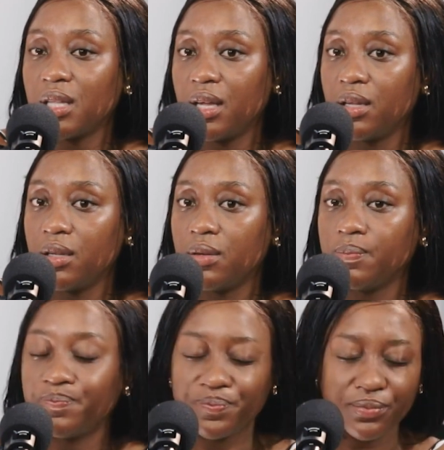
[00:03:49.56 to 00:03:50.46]

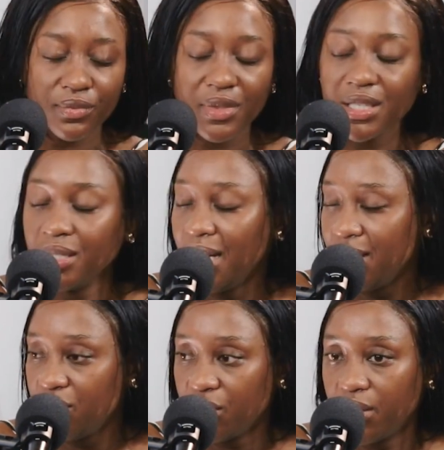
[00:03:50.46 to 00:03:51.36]
in
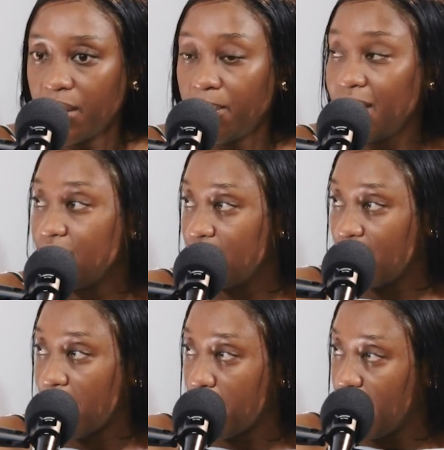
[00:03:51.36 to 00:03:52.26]
Nigeria,
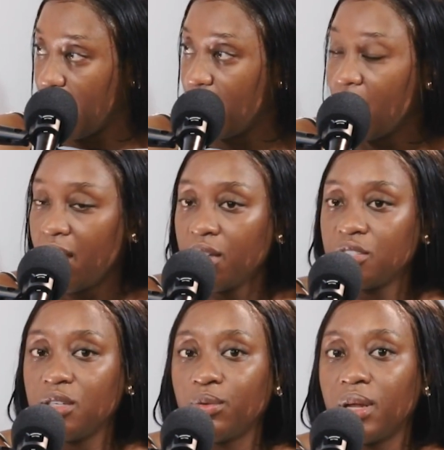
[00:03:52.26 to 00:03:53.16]
Blessing Abeng.
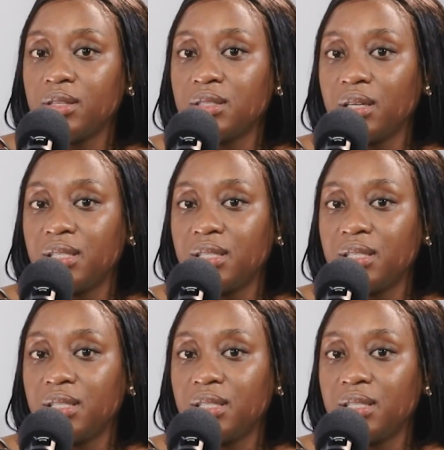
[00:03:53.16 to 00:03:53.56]
She runs a